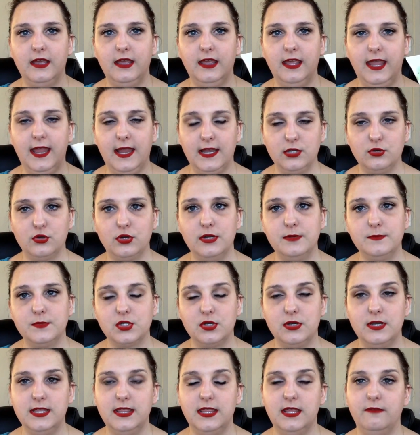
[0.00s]
hand creams
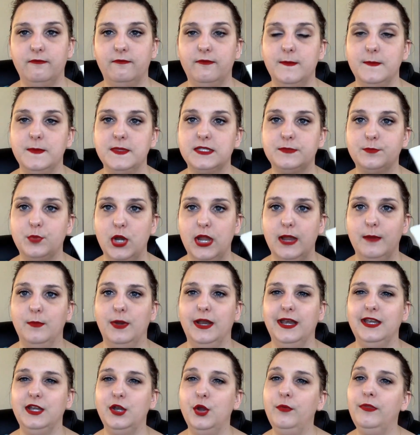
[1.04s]
or anything from this brand,
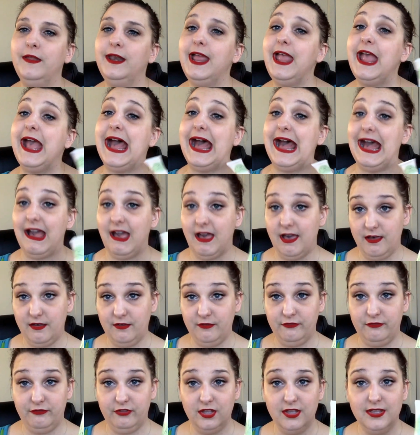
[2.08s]
but I know that I
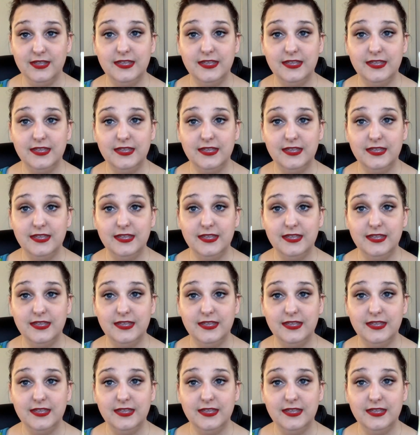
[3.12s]
have